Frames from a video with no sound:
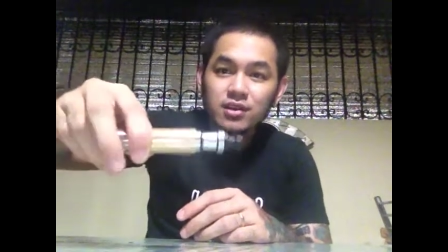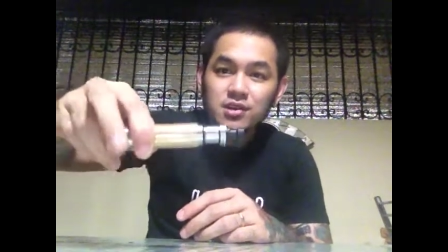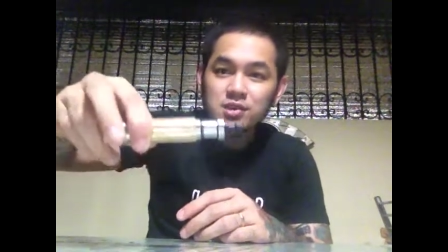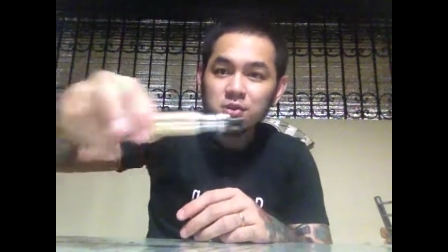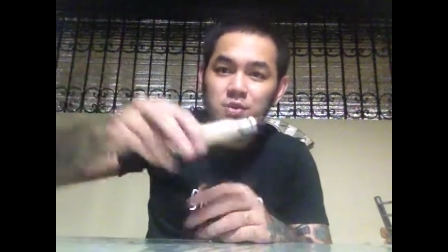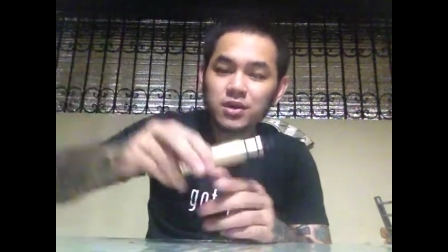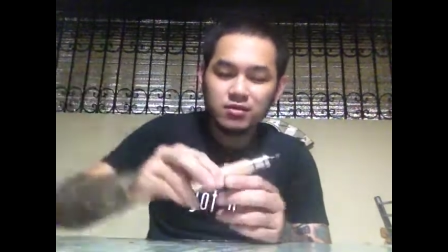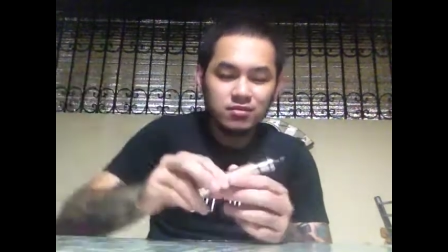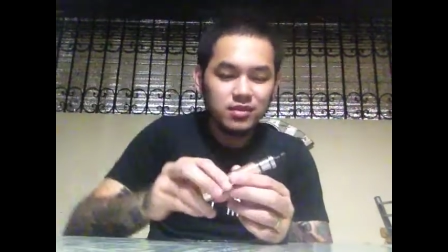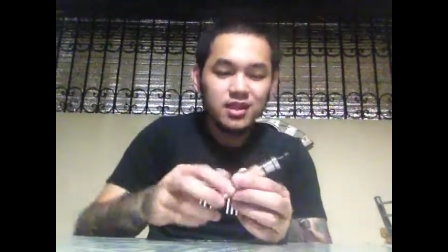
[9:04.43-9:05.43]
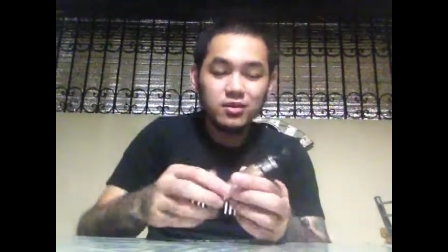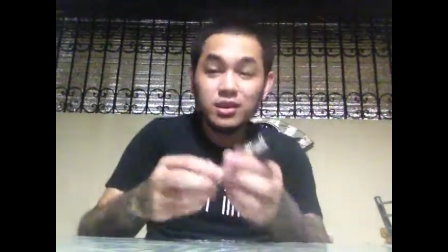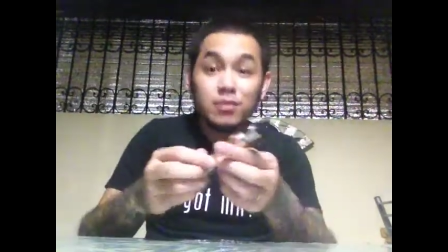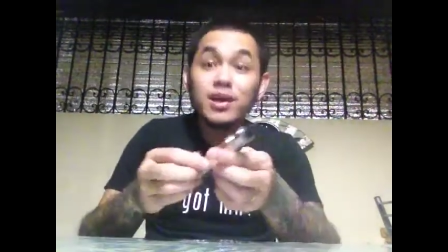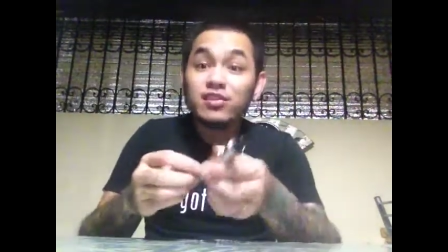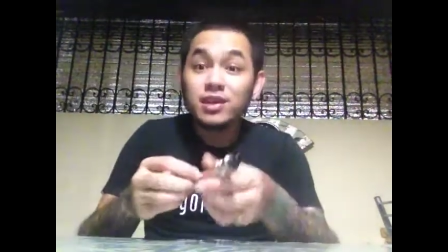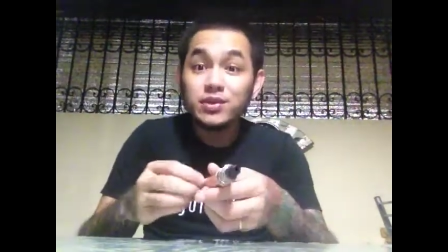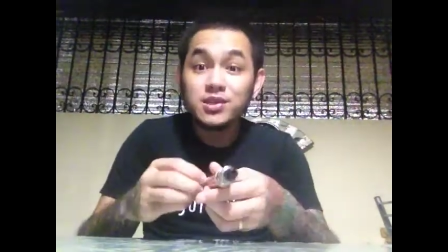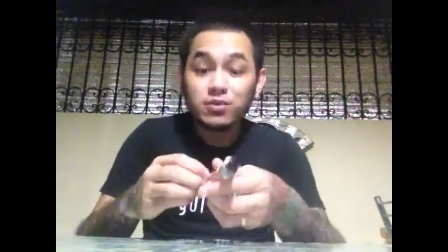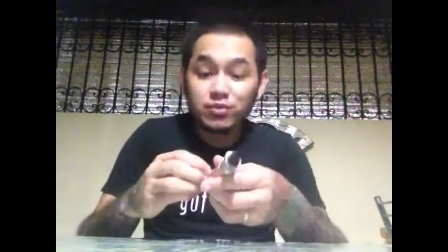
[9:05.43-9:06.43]
So I can only imagine how
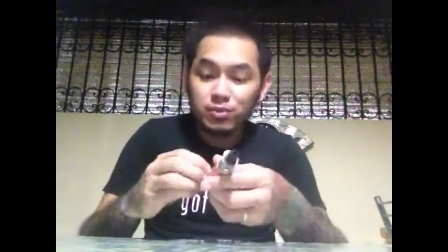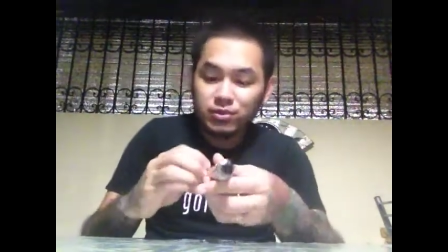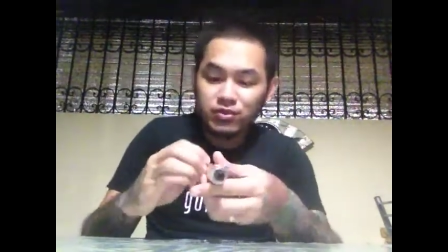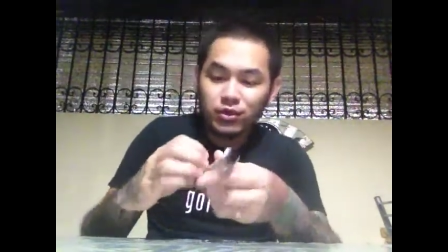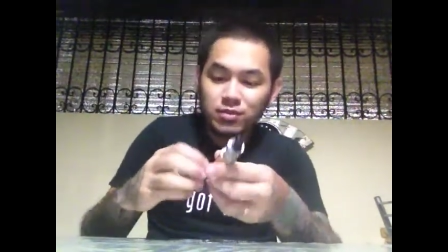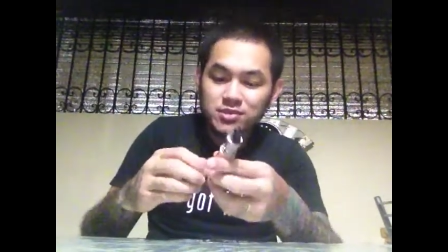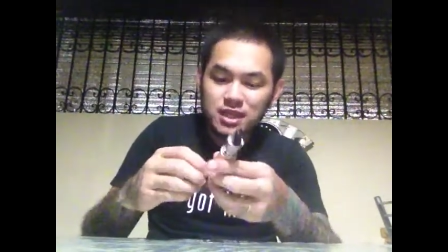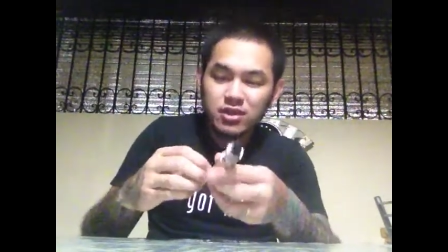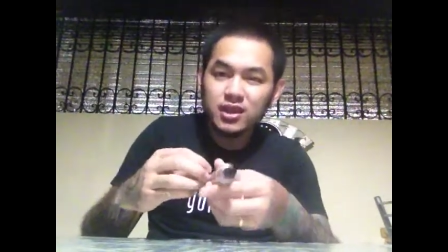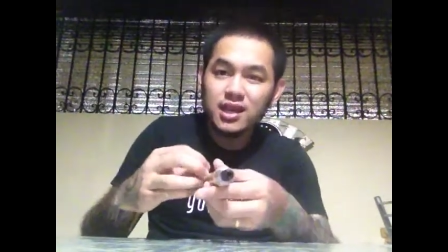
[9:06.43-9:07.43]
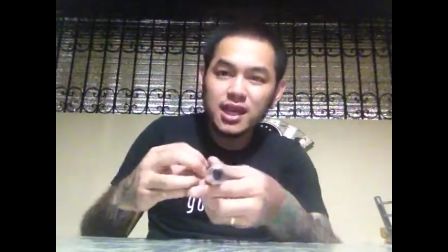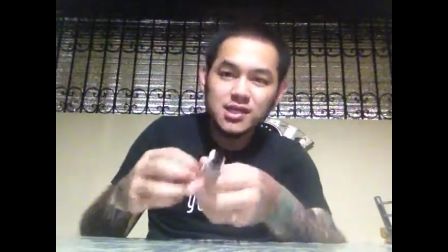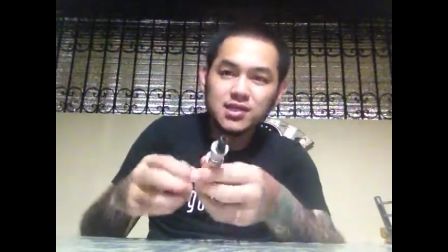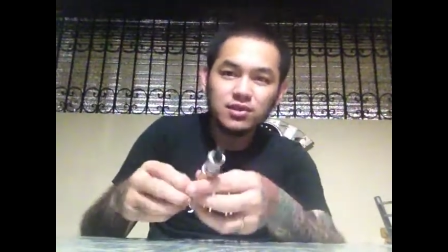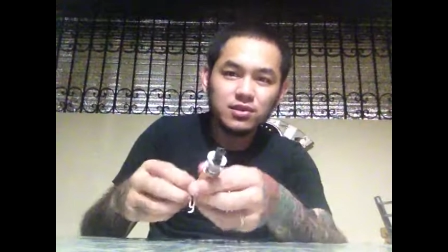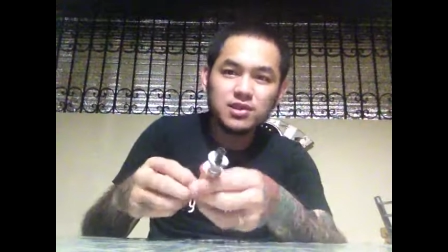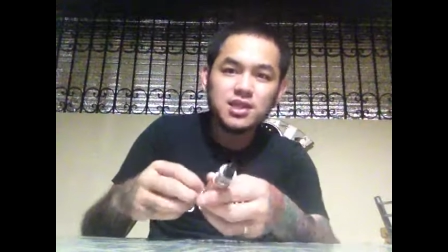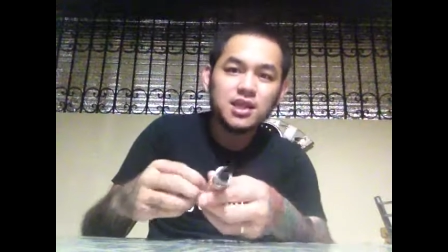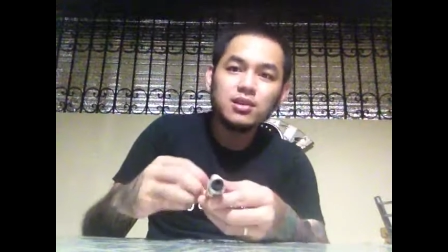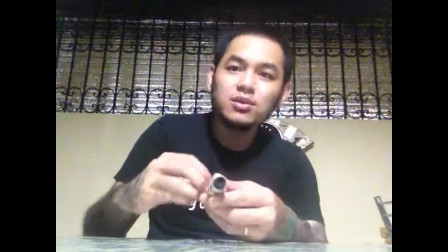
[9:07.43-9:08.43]
it's going to perform, say, on a Castle or a
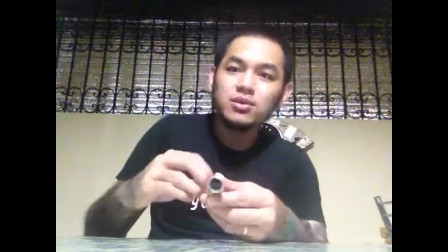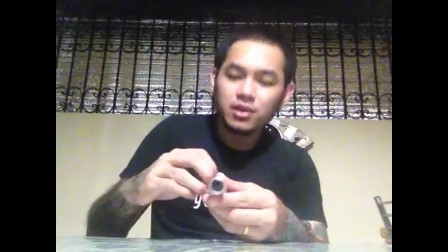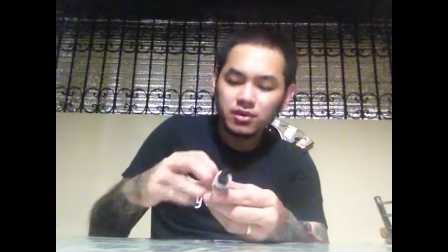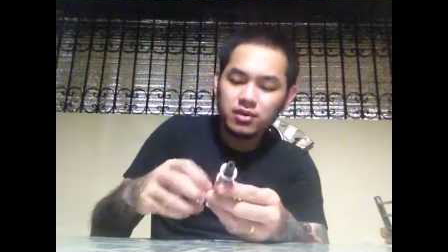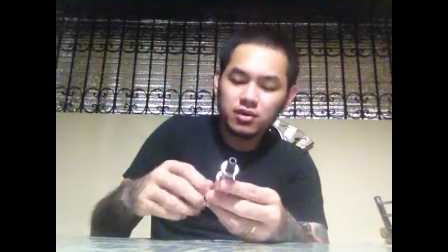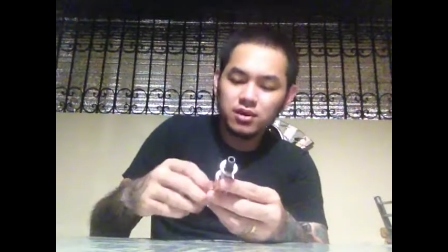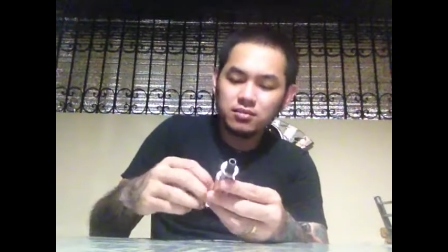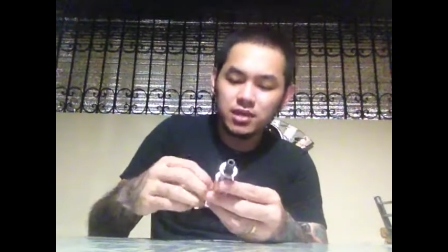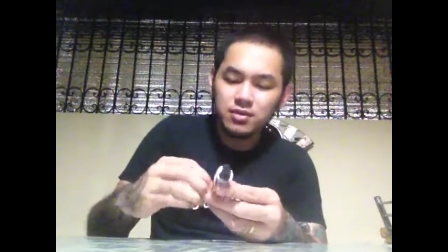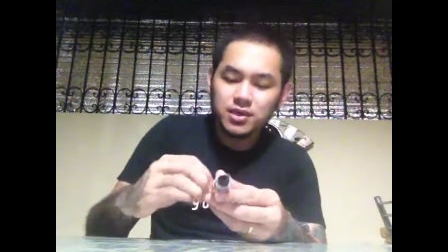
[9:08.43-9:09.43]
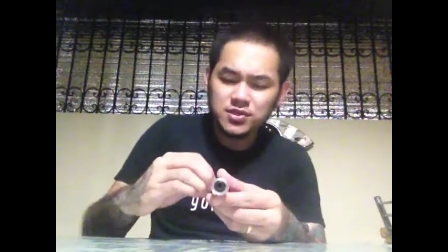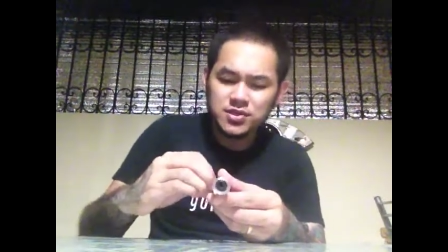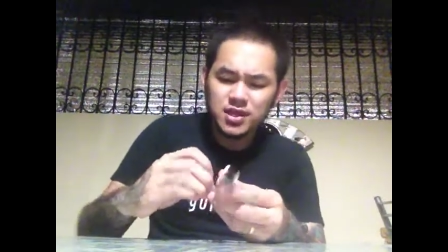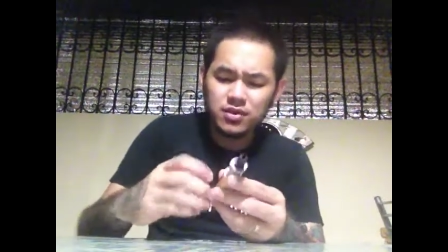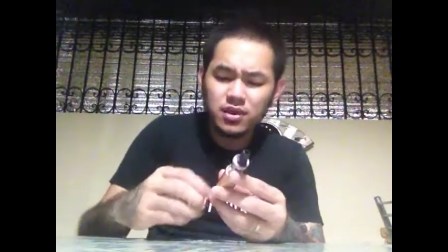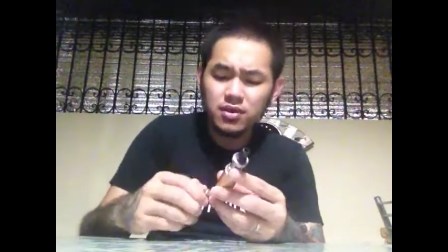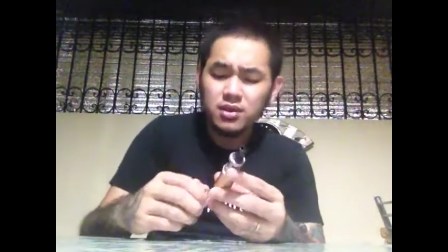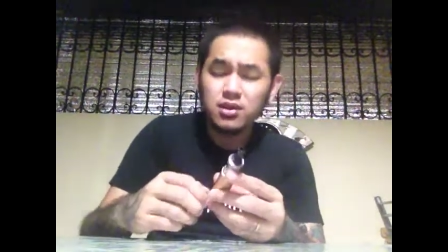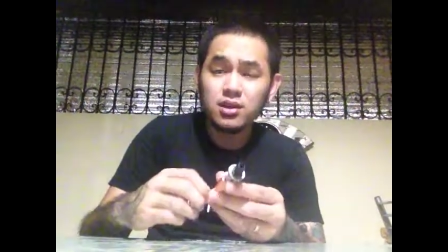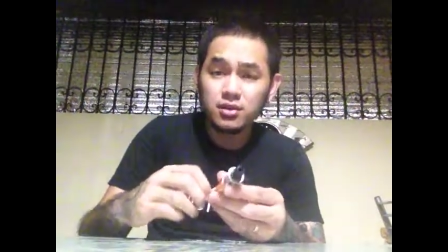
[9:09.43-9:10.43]
Cyclone or other atomizers out there that
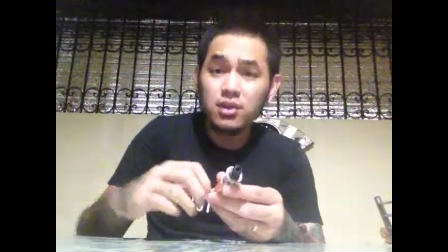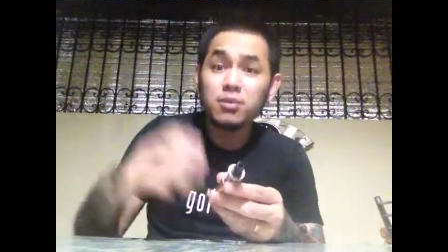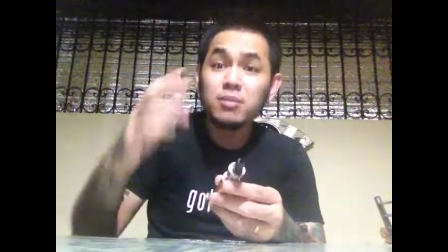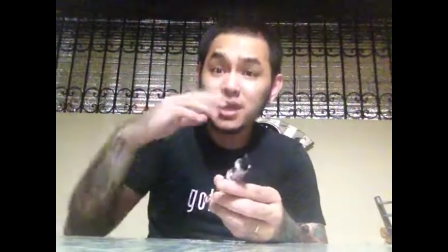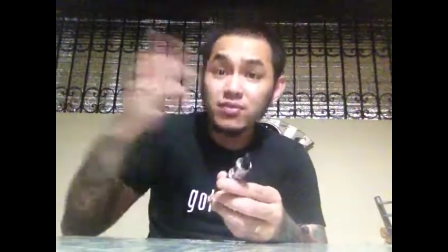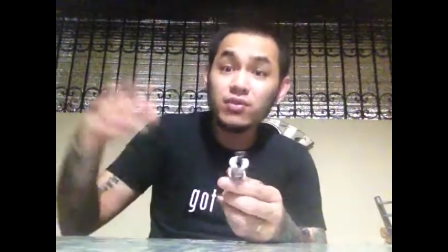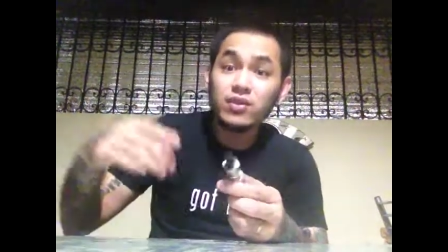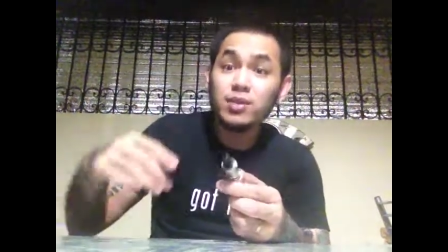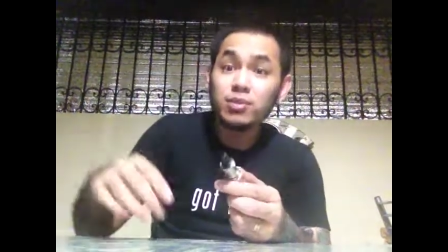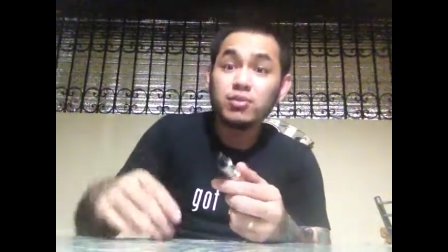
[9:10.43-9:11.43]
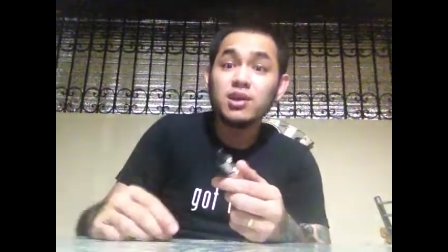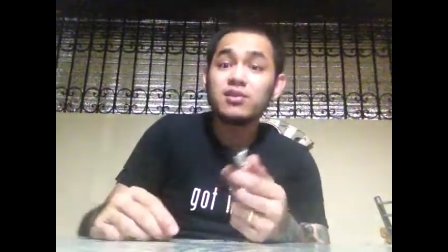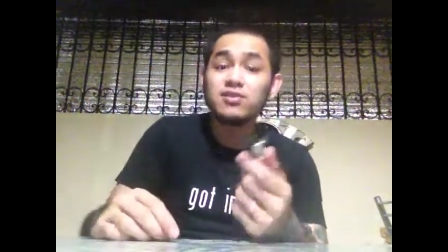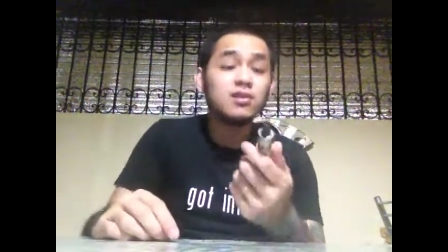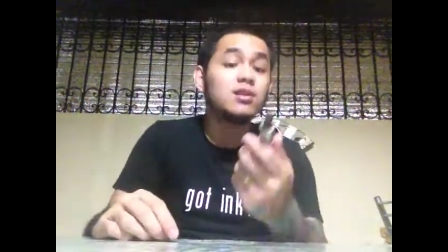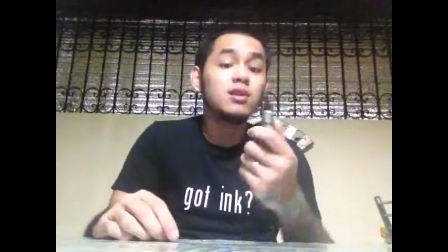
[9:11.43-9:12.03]
are made for vapor production.